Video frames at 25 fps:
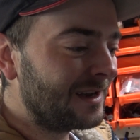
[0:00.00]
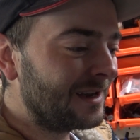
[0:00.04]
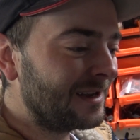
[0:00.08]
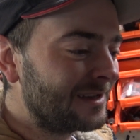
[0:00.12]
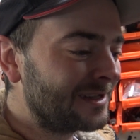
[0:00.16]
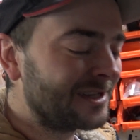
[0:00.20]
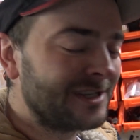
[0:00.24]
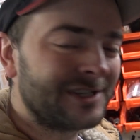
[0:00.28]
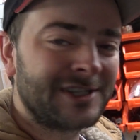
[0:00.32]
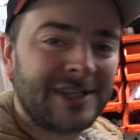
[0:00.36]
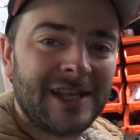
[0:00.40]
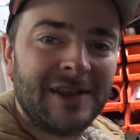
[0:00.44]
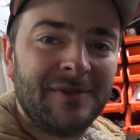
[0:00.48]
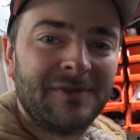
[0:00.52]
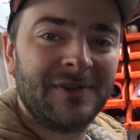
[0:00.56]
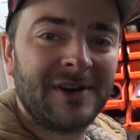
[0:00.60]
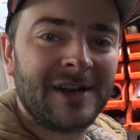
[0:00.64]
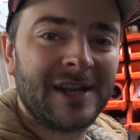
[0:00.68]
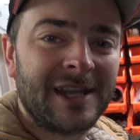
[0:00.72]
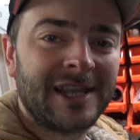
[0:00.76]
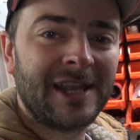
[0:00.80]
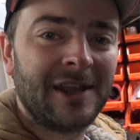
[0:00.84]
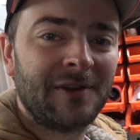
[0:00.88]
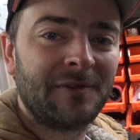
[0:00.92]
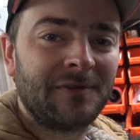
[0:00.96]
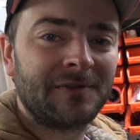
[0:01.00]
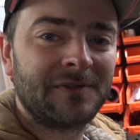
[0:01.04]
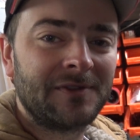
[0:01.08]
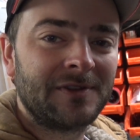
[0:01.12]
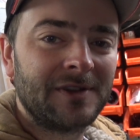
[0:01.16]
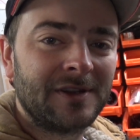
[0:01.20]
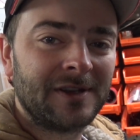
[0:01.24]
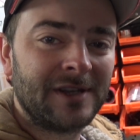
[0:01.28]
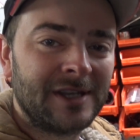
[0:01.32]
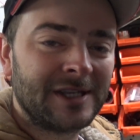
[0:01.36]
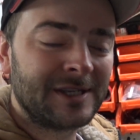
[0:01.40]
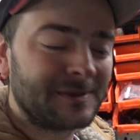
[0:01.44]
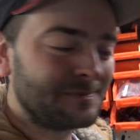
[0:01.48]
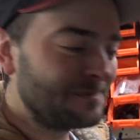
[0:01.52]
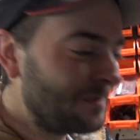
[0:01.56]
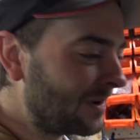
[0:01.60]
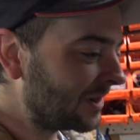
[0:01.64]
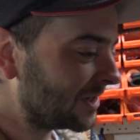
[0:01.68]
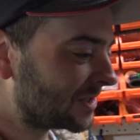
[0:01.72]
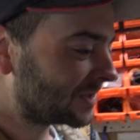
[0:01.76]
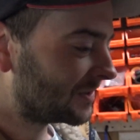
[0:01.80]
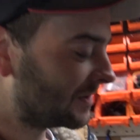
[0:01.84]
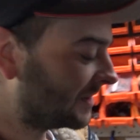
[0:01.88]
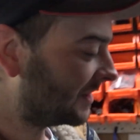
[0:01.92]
just giving a gift is much,